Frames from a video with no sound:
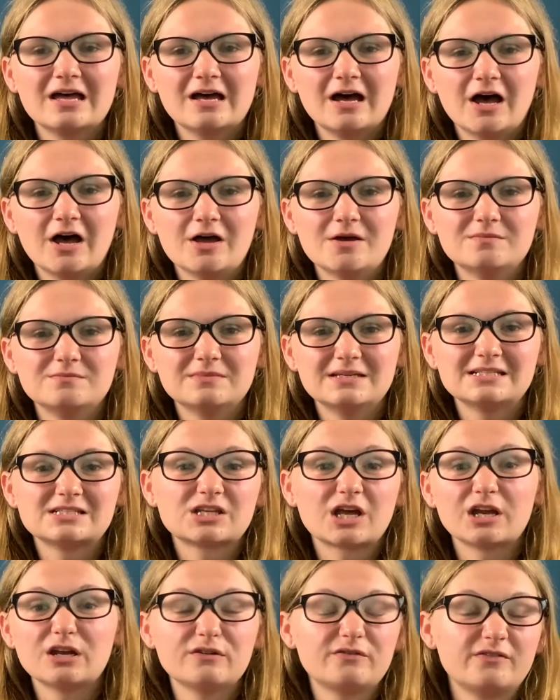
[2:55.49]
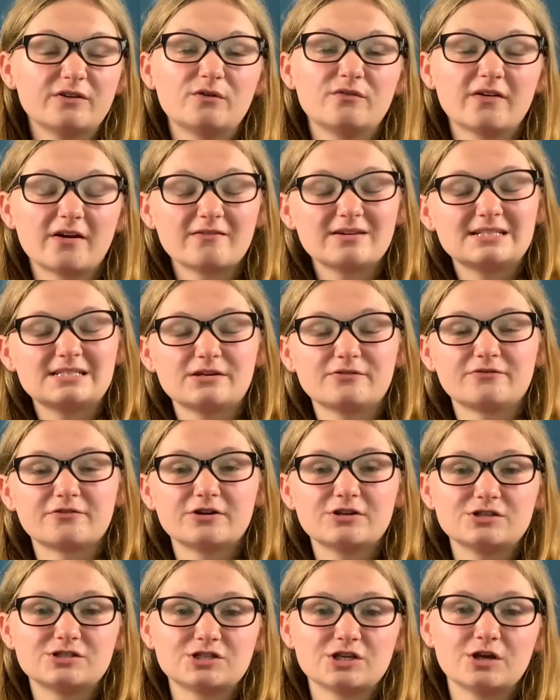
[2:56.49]
It's going to feel very
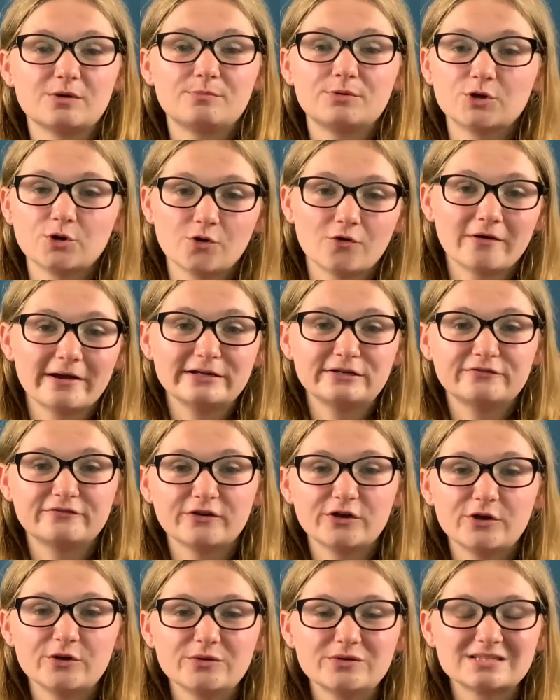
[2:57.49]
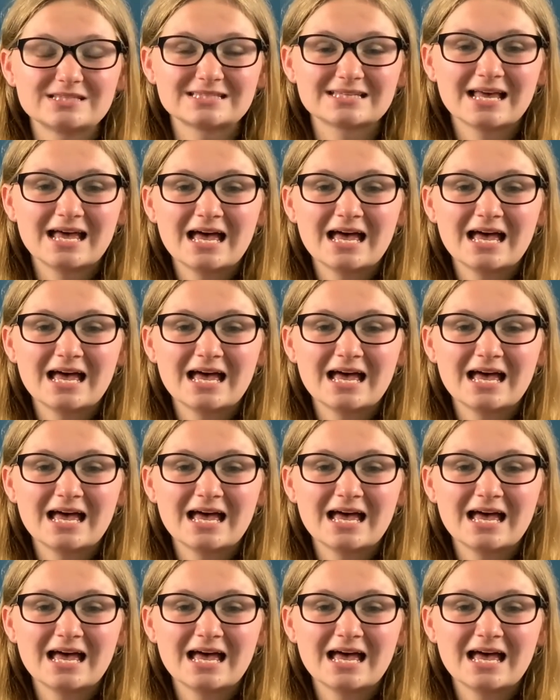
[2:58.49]
different to pureed foods.